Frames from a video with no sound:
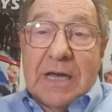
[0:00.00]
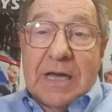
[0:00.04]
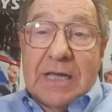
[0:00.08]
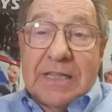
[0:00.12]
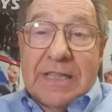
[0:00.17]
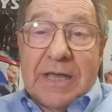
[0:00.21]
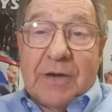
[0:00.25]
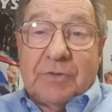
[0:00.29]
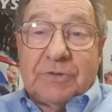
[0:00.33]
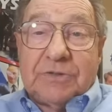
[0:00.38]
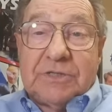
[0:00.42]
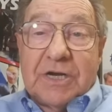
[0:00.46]

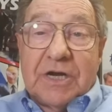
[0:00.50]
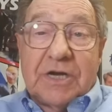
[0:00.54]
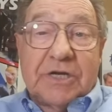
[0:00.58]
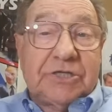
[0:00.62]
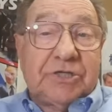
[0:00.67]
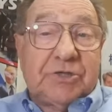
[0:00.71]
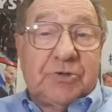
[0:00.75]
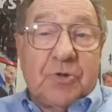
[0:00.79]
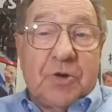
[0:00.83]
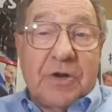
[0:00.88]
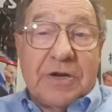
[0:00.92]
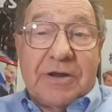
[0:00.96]
there was an
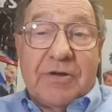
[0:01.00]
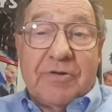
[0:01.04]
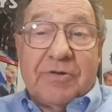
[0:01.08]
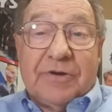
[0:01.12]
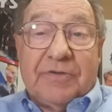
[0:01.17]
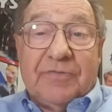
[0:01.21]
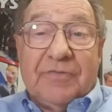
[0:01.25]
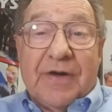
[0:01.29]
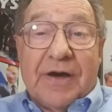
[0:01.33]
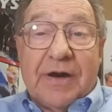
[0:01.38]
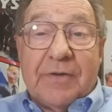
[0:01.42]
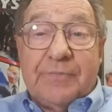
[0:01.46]
extraordinary
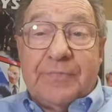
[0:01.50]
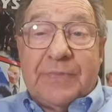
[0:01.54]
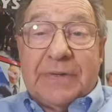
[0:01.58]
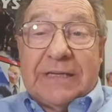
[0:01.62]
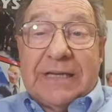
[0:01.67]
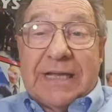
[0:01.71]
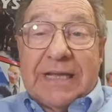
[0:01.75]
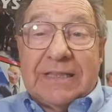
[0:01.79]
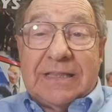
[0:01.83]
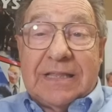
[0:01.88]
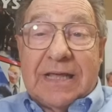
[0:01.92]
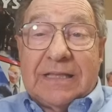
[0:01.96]
development
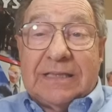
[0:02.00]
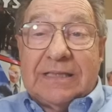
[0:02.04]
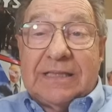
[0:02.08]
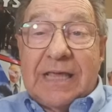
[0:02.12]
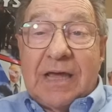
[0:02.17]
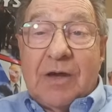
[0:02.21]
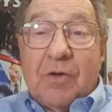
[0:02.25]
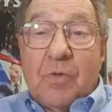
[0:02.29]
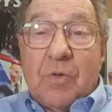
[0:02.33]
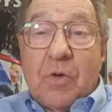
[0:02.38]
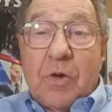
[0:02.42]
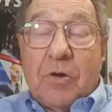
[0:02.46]
in that
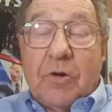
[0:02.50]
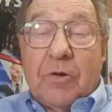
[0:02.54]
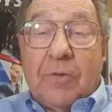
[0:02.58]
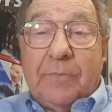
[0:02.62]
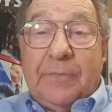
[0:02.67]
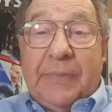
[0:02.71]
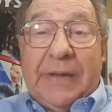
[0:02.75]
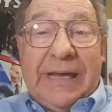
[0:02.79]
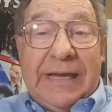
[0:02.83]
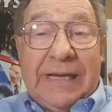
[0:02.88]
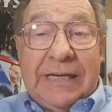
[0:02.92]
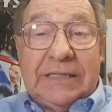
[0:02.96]
there were
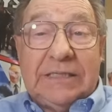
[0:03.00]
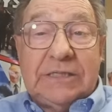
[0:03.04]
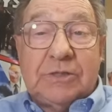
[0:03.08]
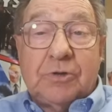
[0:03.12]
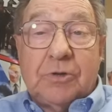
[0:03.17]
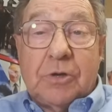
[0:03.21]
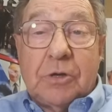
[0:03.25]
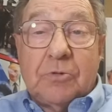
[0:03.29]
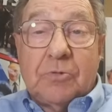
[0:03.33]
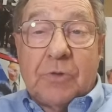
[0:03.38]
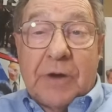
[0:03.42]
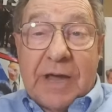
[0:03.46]
peace
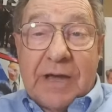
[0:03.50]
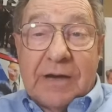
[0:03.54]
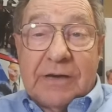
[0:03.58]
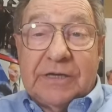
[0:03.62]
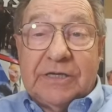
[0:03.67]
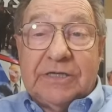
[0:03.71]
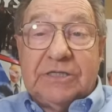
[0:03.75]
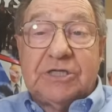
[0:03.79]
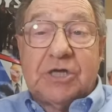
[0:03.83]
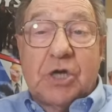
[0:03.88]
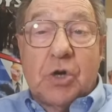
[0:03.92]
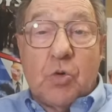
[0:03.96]

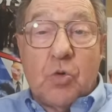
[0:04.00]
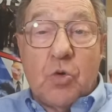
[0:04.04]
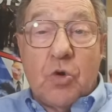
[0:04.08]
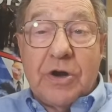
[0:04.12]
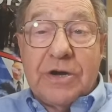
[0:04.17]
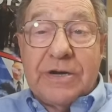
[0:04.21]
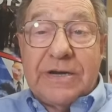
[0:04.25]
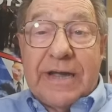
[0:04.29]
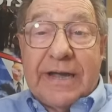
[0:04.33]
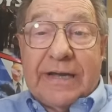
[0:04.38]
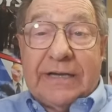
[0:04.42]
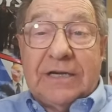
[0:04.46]
rallies
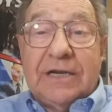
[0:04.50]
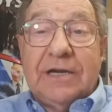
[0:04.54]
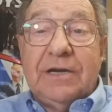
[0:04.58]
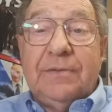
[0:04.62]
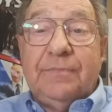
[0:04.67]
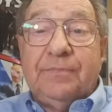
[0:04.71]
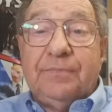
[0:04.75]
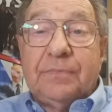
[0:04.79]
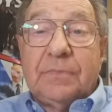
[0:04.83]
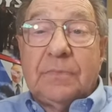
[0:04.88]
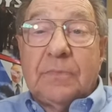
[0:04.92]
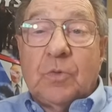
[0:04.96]

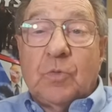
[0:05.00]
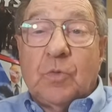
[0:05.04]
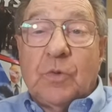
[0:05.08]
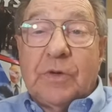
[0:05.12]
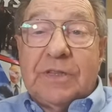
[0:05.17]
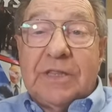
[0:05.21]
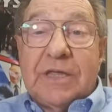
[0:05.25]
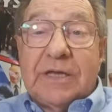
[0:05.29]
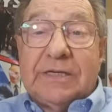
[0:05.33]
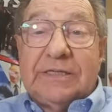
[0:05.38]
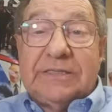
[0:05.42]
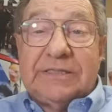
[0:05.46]
coordinated with
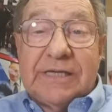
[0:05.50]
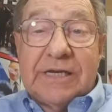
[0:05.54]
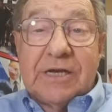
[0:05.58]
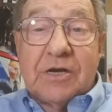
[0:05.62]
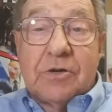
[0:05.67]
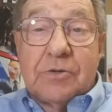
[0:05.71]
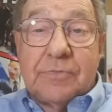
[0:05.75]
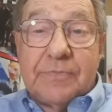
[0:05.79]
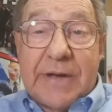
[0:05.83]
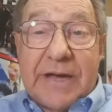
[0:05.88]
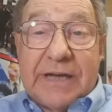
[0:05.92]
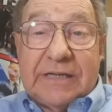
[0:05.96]
a
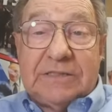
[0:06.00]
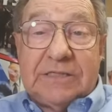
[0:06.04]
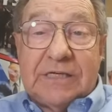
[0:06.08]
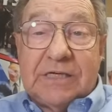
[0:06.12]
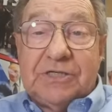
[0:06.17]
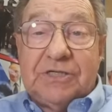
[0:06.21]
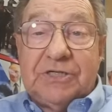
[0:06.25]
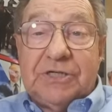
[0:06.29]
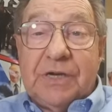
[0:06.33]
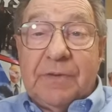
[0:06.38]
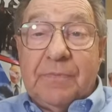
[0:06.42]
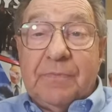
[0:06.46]
single
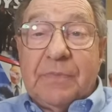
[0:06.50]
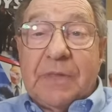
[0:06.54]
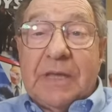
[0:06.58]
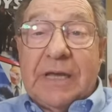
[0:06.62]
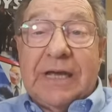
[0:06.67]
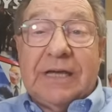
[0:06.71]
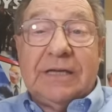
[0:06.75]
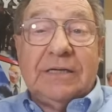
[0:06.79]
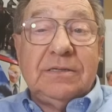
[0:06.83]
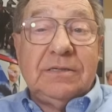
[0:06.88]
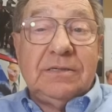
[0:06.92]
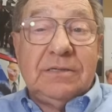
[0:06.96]
message
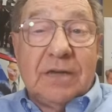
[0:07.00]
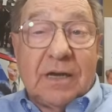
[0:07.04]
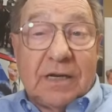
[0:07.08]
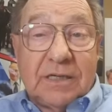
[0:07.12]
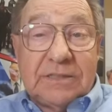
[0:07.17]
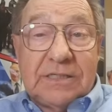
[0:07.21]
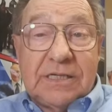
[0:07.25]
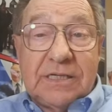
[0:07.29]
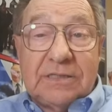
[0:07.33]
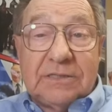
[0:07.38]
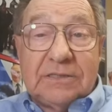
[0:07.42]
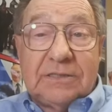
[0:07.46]
in
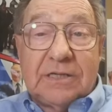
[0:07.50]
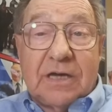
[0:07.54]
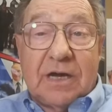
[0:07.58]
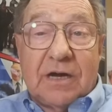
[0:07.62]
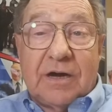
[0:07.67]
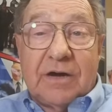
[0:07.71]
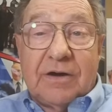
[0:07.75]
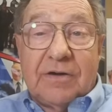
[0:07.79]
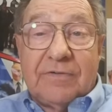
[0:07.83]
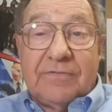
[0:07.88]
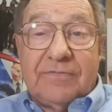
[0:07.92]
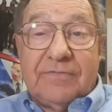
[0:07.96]
dozens
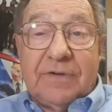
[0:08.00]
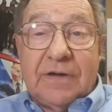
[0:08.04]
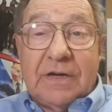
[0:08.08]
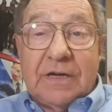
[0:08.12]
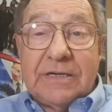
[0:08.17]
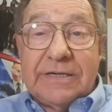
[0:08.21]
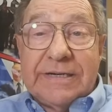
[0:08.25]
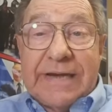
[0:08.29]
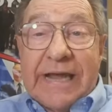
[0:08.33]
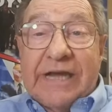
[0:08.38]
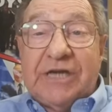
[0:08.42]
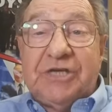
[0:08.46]
of
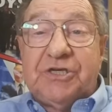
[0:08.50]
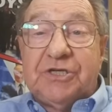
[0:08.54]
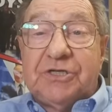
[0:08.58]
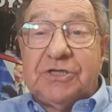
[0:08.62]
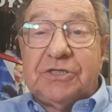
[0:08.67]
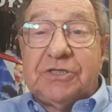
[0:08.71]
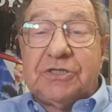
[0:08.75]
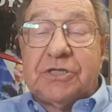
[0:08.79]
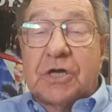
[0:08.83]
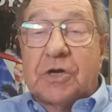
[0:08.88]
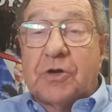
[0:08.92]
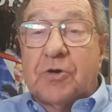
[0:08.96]

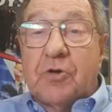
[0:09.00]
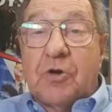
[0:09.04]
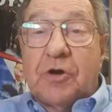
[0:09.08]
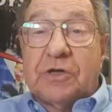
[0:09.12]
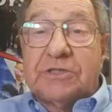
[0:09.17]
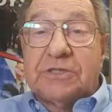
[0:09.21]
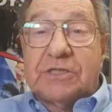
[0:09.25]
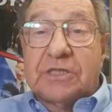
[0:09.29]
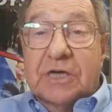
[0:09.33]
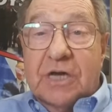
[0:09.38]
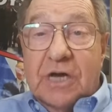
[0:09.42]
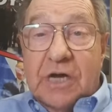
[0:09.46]
nations
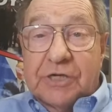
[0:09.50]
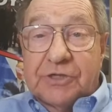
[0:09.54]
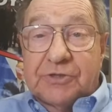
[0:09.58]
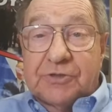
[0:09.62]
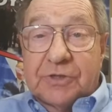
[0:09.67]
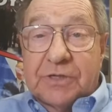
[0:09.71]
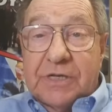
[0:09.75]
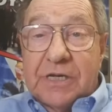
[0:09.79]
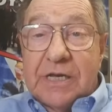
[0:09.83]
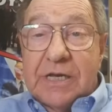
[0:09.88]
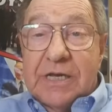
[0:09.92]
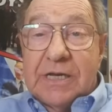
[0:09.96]
across the
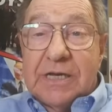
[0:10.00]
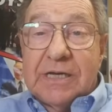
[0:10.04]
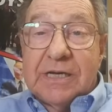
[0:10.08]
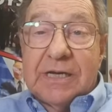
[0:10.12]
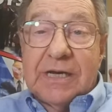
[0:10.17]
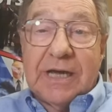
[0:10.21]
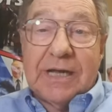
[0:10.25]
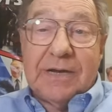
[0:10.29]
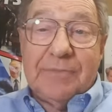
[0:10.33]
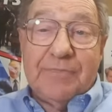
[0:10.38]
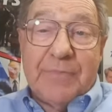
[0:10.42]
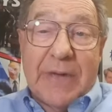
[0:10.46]
country,
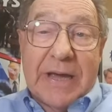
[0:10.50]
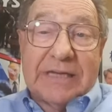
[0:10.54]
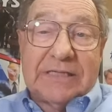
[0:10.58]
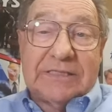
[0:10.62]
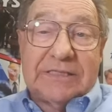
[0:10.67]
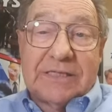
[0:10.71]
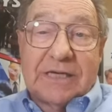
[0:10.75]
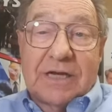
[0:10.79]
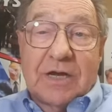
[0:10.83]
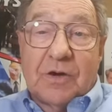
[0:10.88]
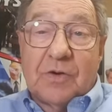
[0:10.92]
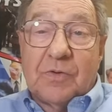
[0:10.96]
in
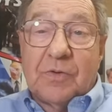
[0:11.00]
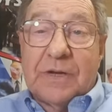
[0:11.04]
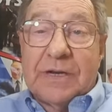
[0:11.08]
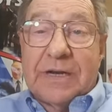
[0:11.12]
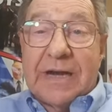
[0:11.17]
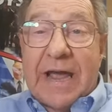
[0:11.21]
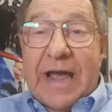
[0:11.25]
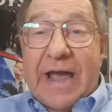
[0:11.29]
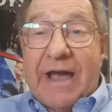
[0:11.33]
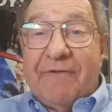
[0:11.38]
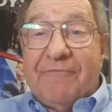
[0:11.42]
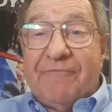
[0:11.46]
Mexico, in
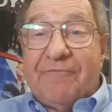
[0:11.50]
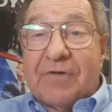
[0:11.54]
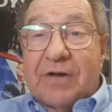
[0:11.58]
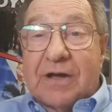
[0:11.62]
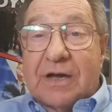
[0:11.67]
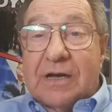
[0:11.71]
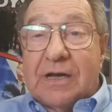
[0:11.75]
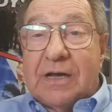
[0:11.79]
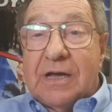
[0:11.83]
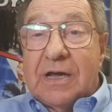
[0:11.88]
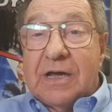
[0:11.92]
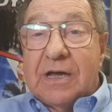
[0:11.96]

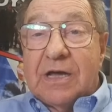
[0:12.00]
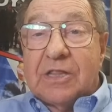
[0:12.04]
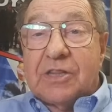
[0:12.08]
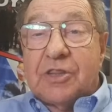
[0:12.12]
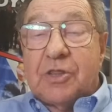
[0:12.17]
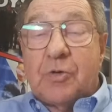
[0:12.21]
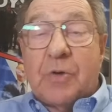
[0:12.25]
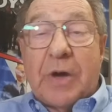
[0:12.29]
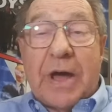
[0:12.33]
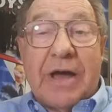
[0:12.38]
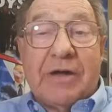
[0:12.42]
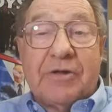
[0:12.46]
Africa,
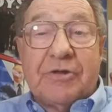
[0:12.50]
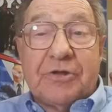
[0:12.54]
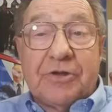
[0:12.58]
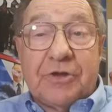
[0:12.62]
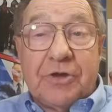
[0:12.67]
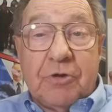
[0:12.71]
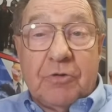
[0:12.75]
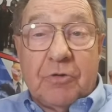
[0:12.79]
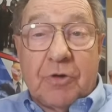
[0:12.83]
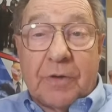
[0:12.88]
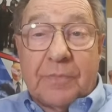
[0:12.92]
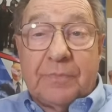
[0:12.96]
throughout
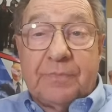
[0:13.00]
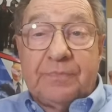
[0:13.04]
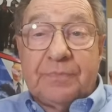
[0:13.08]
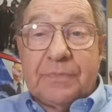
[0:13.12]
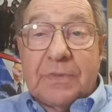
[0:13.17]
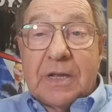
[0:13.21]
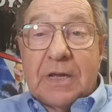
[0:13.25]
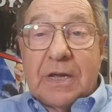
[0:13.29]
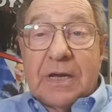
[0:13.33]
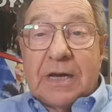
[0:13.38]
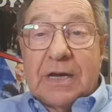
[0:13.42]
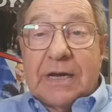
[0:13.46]
Europe,
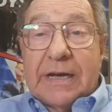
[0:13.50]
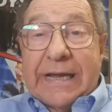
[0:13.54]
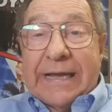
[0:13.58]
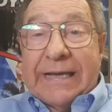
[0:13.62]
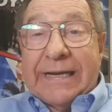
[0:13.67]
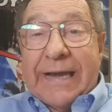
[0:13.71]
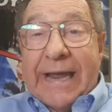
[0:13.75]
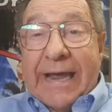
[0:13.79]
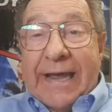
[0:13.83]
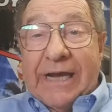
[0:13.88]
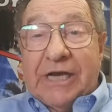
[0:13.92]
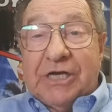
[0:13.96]

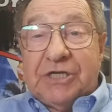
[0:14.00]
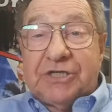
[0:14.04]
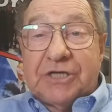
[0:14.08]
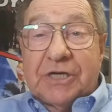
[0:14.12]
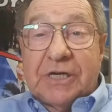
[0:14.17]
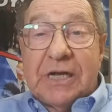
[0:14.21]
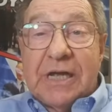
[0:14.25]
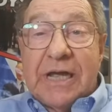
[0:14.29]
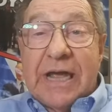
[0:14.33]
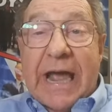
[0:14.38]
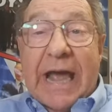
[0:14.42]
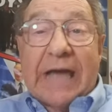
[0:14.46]
in
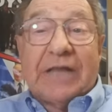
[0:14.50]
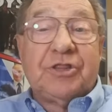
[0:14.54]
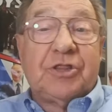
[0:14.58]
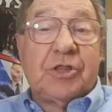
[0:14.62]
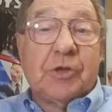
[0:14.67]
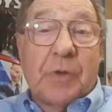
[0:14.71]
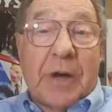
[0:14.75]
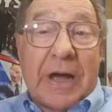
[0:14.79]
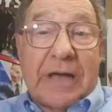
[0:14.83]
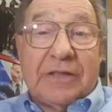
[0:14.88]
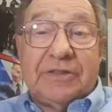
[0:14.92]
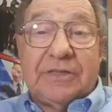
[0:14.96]
Asia, and
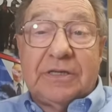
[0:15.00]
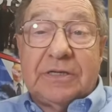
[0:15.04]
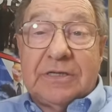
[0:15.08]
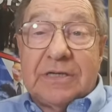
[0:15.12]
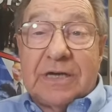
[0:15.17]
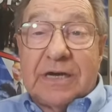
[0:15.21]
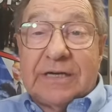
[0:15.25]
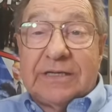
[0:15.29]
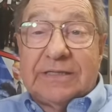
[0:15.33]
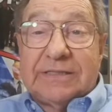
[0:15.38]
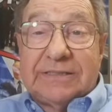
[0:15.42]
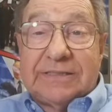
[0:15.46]
throughout the
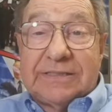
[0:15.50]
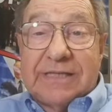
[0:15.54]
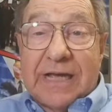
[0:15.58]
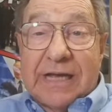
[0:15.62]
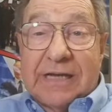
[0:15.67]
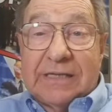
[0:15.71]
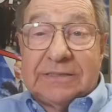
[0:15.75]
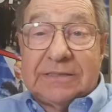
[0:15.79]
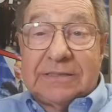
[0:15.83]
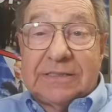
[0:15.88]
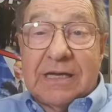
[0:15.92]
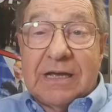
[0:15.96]
United
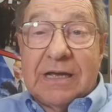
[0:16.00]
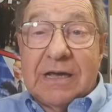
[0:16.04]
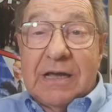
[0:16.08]
States.